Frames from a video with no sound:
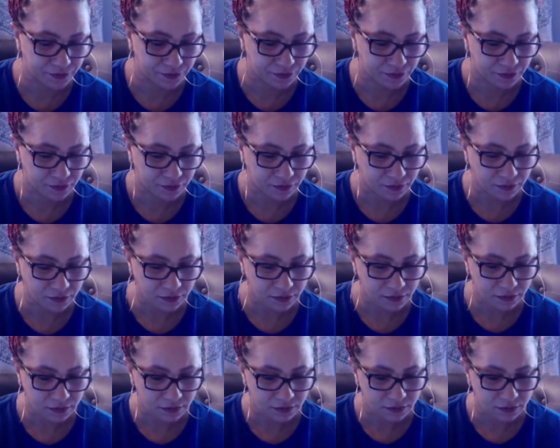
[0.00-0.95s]

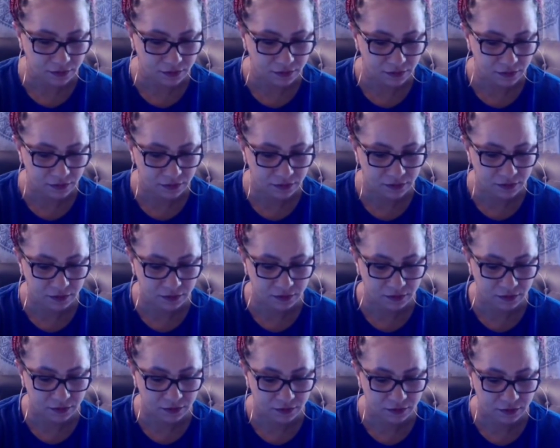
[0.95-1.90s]

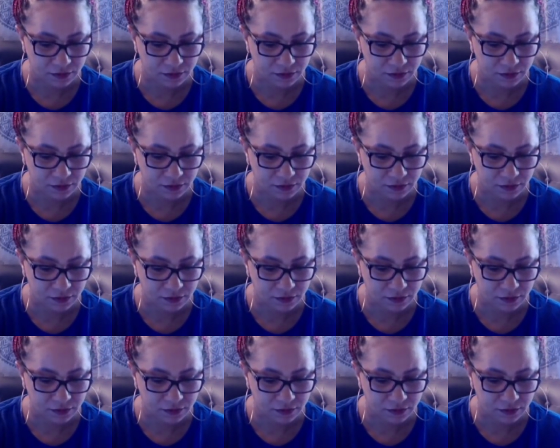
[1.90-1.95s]
(silence)